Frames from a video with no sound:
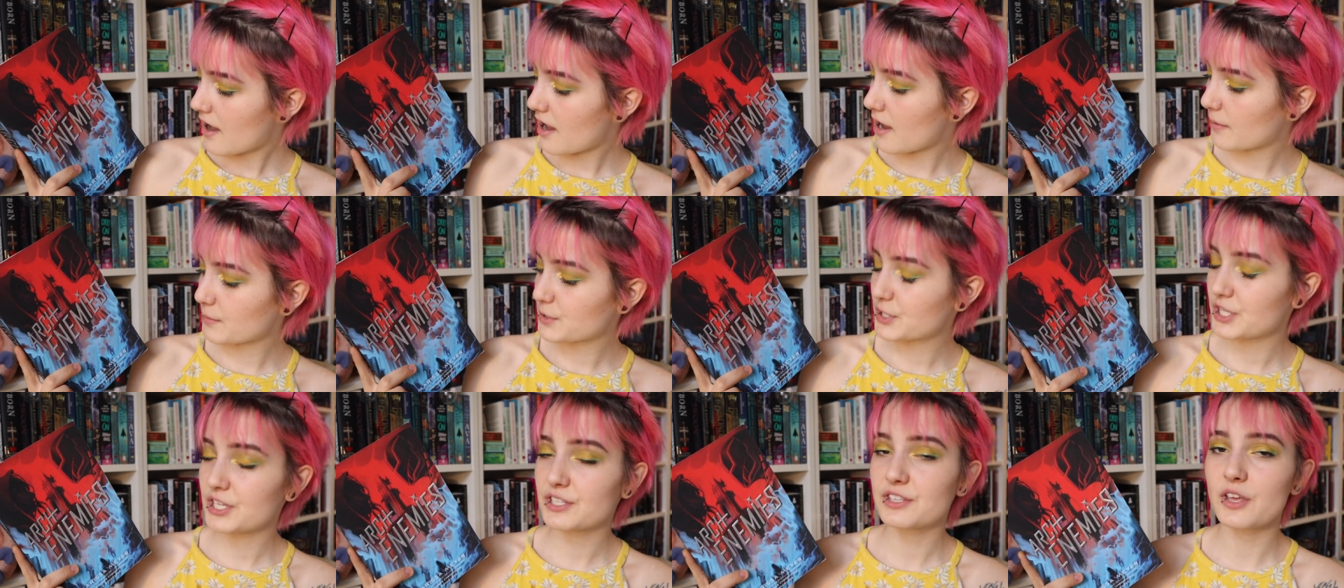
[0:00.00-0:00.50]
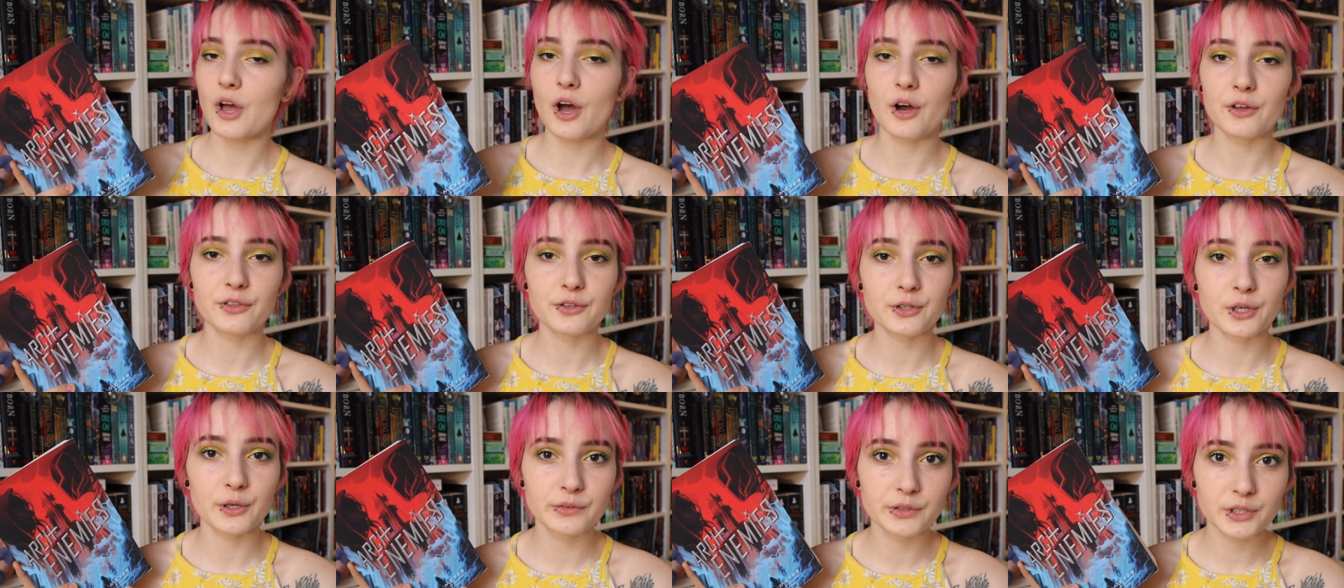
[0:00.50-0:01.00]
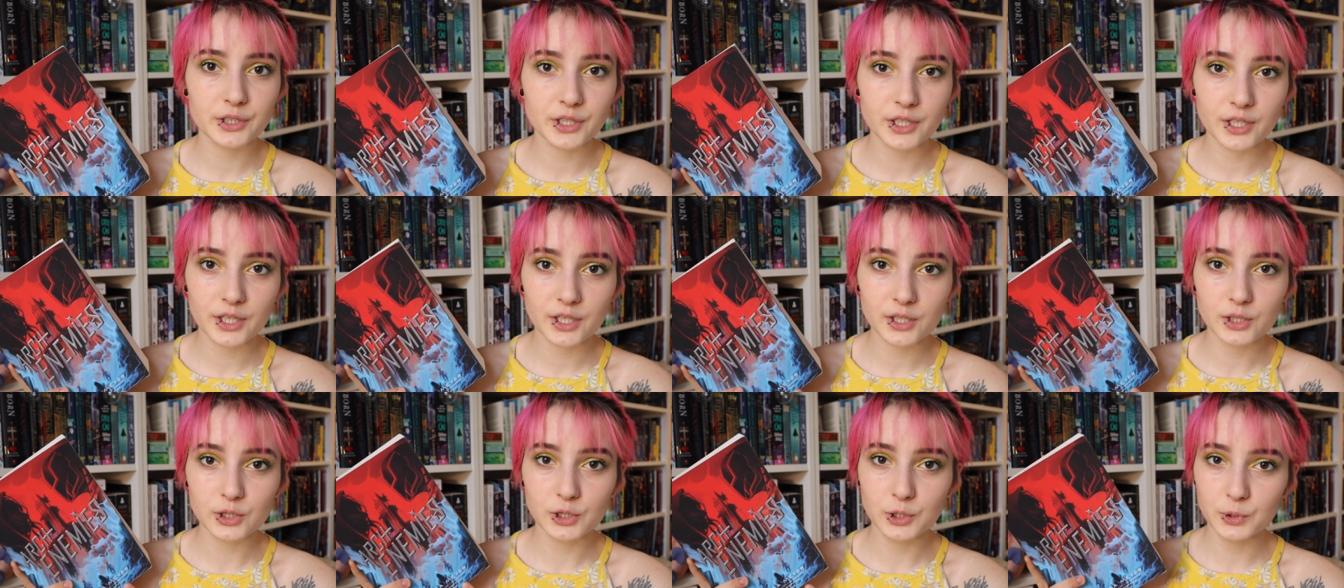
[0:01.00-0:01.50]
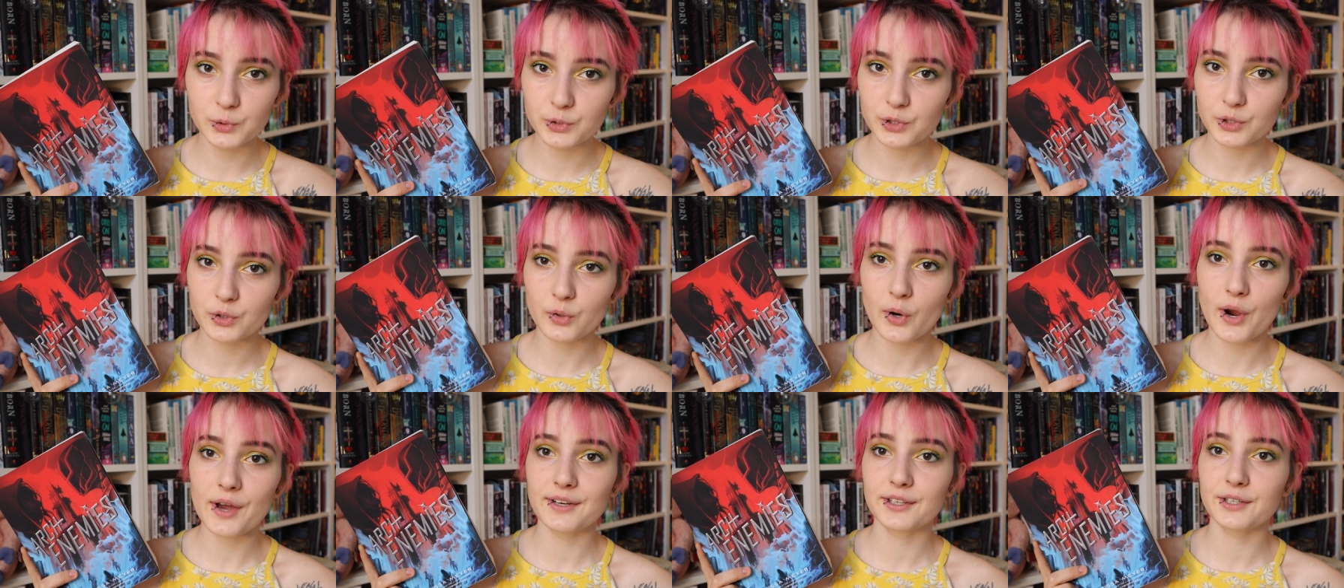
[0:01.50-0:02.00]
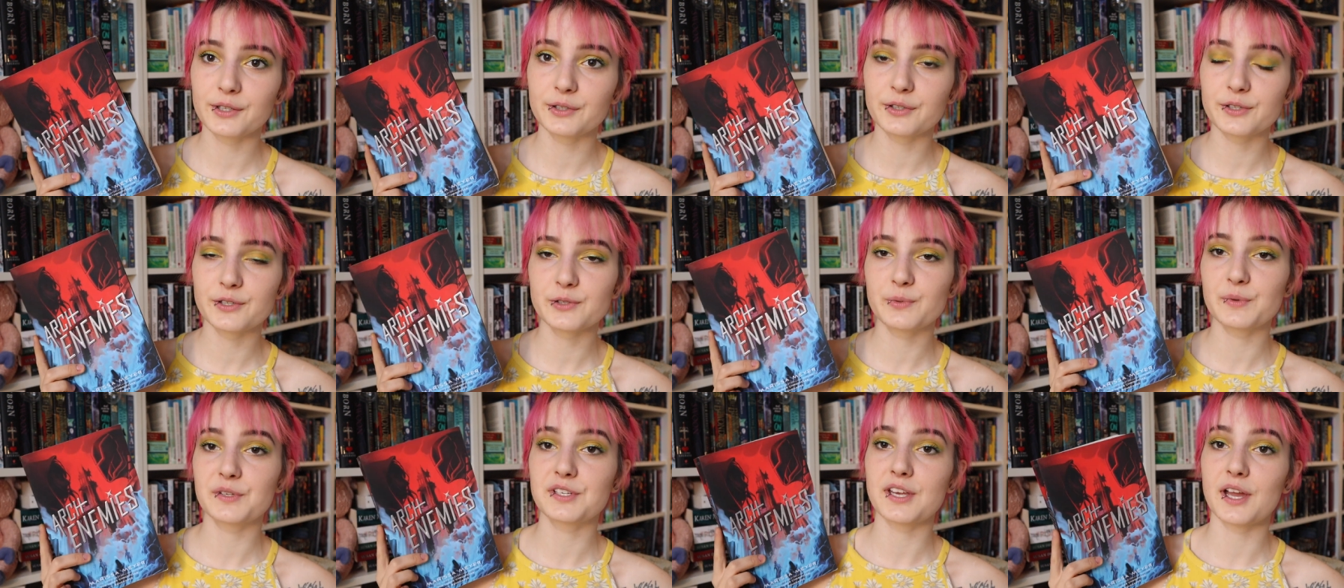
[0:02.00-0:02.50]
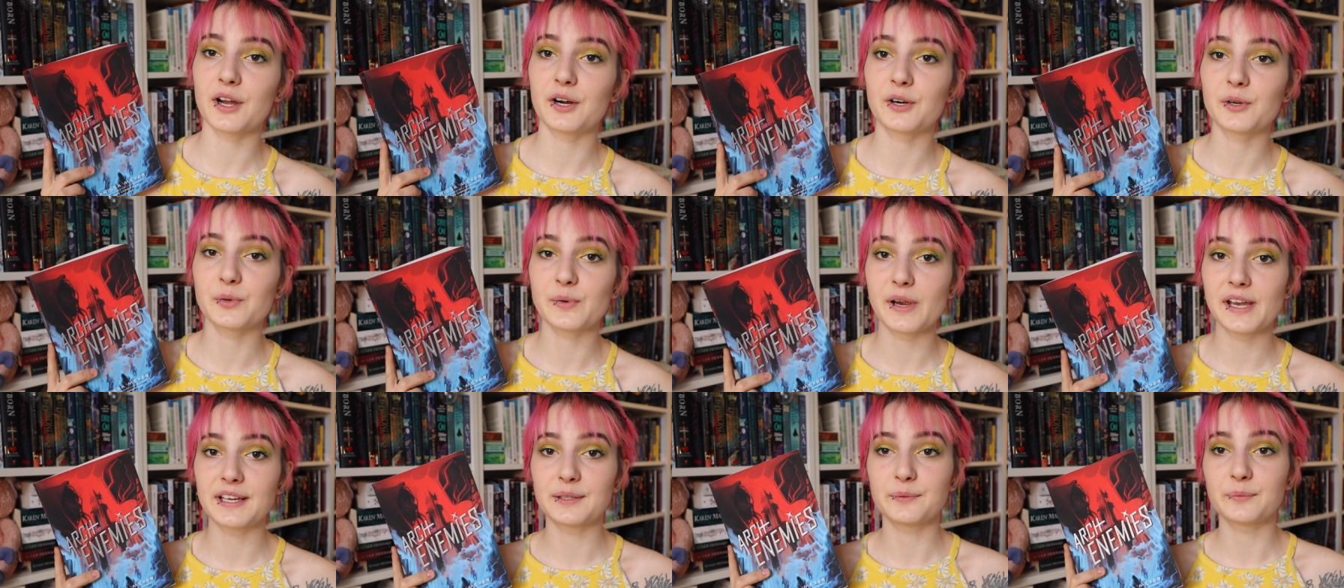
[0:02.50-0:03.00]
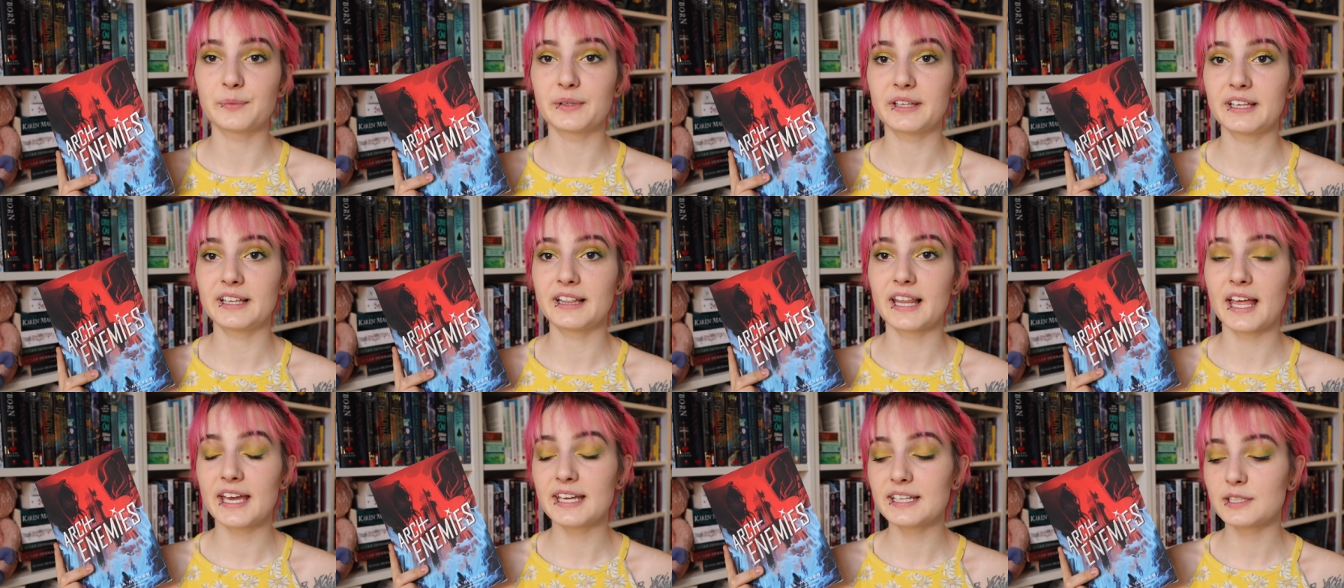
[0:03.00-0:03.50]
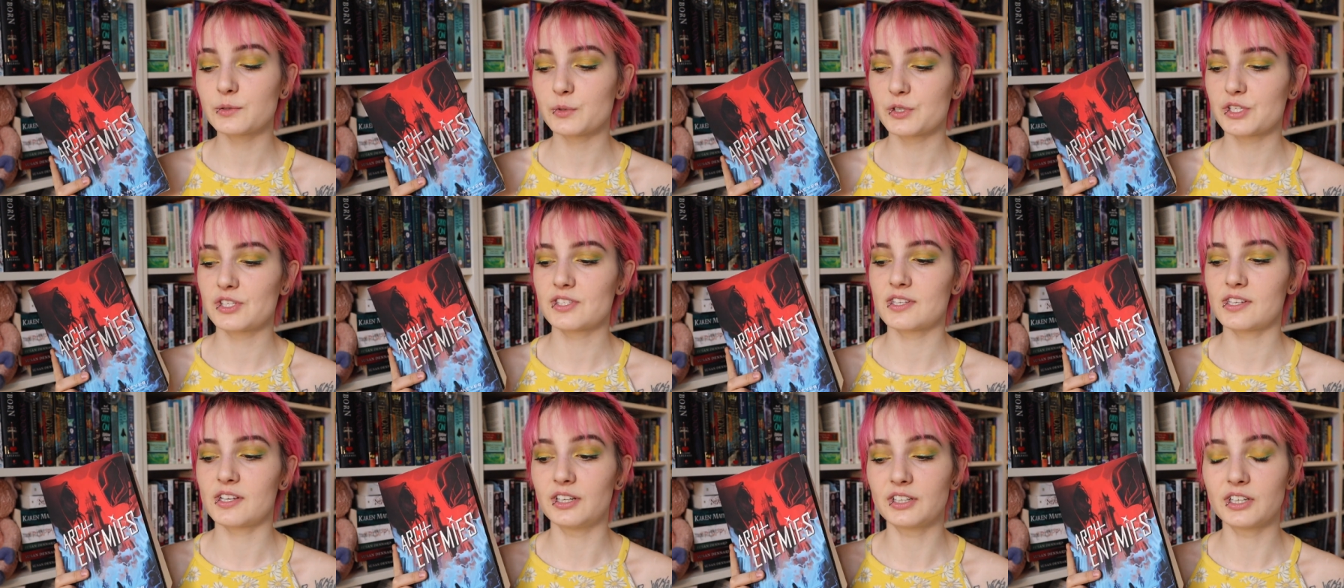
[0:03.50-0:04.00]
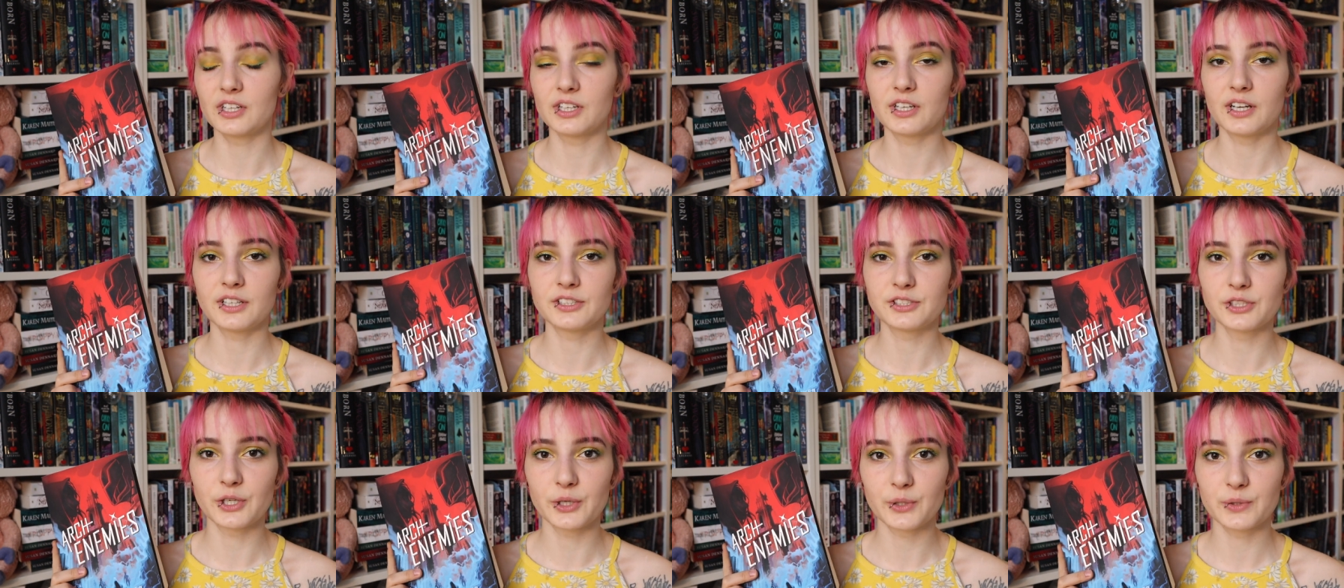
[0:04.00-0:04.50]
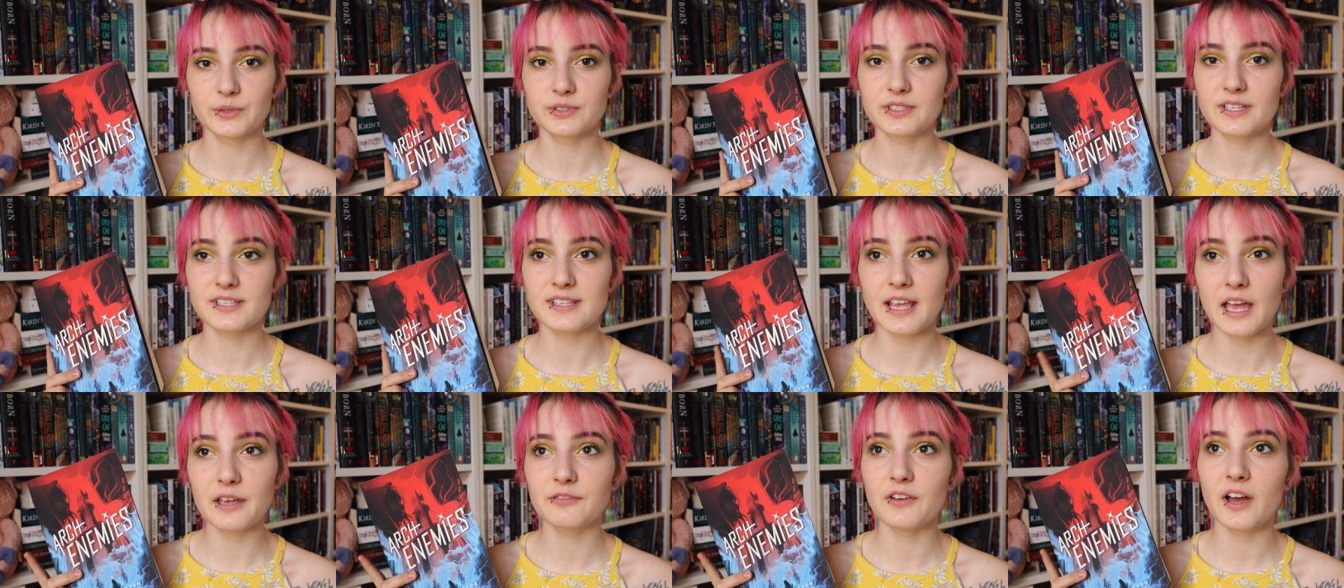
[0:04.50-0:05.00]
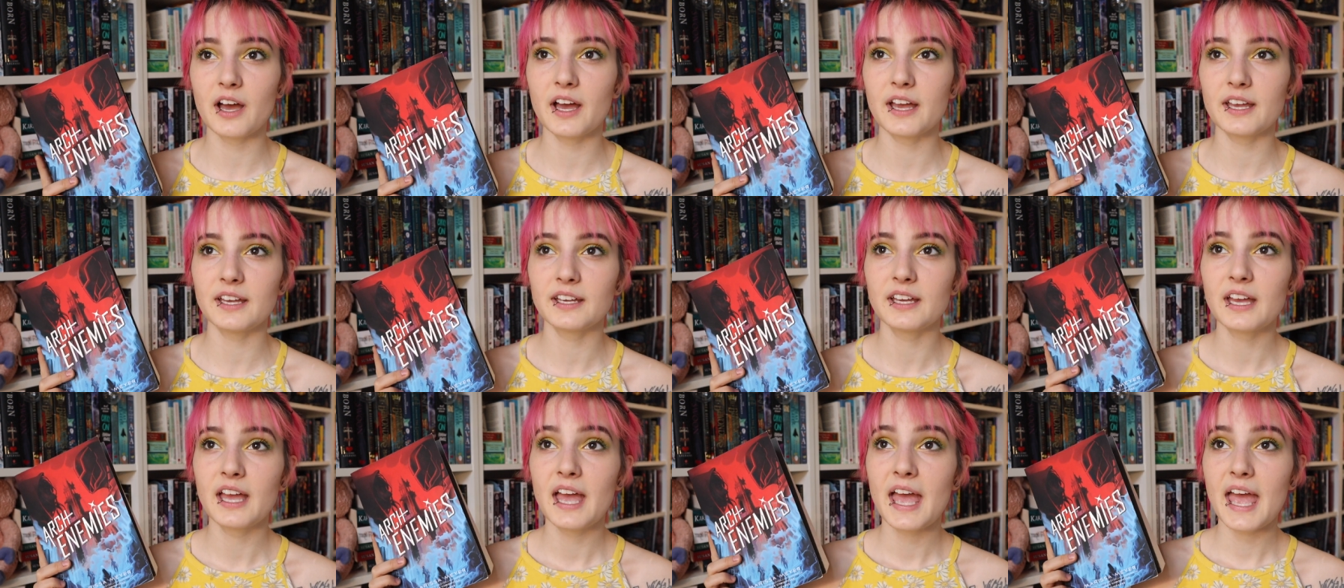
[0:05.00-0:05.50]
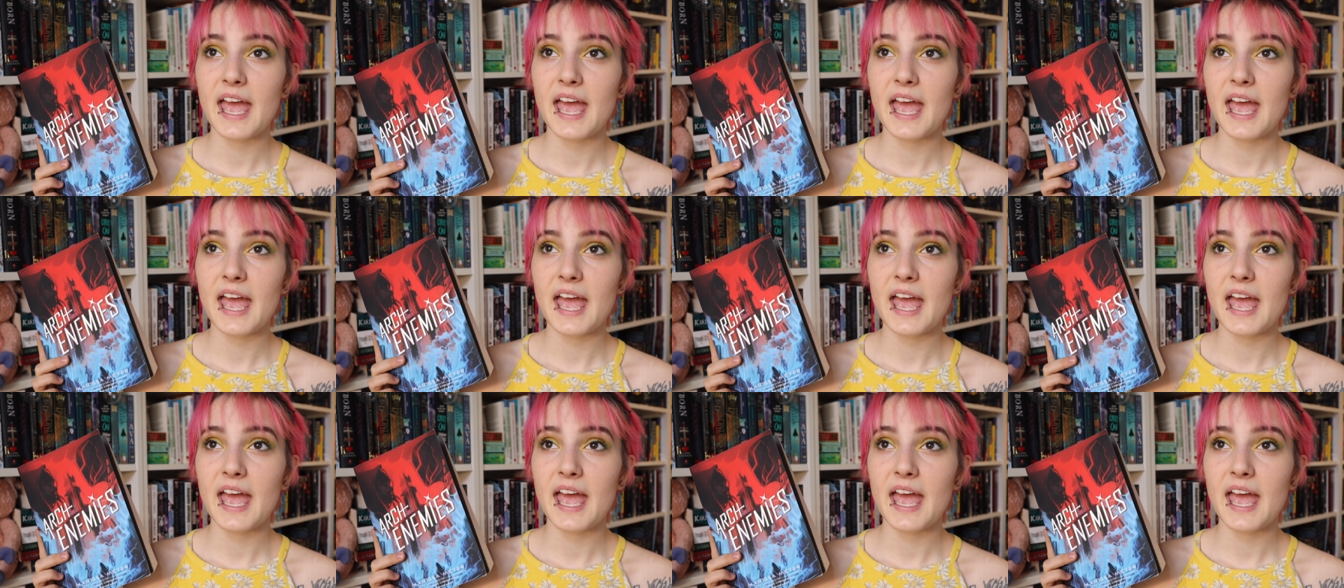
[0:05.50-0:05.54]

Um, she's the author of the Lunar Chronicles, which I all read and really liked, which is a young adult sci-fi.